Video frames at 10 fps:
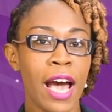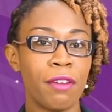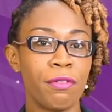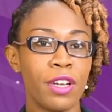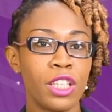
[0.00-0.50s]

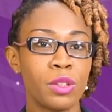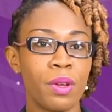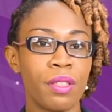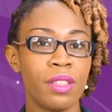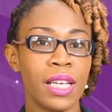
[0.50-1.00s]
and finished
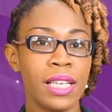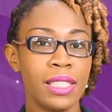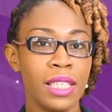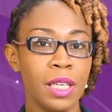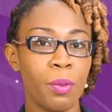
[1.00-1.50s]
with
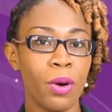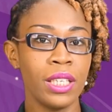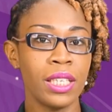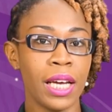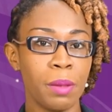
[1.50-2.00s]

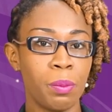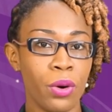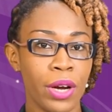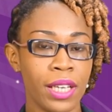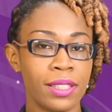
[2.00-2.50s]
19.9
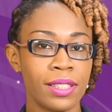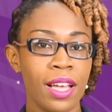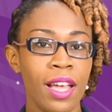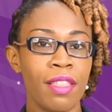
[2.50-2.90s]
points.